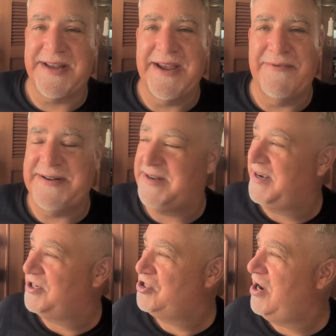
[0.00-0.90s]
I can't wait to
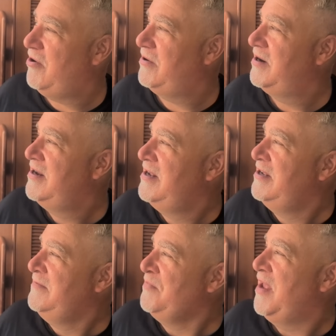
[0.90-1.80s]
take a shower.
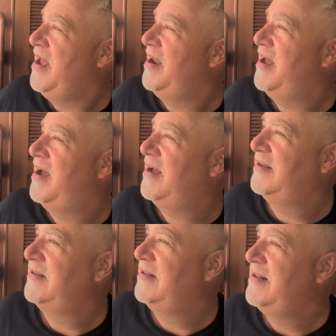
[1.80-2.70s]
And
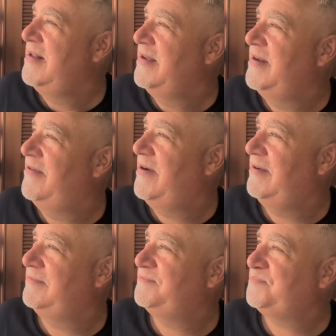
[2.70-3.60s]
you know what?